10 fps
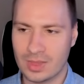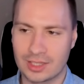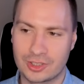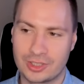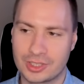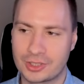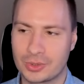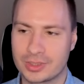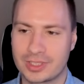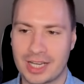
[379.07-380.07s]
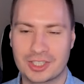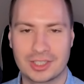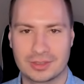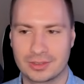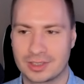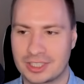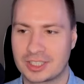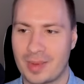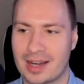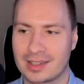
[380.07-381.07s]
Statistical Detection of
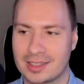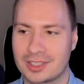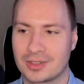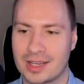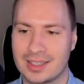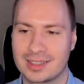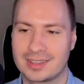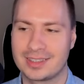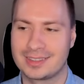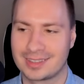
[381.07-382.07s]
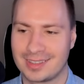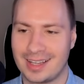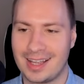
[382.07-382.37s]
Systematic Election Irregularities.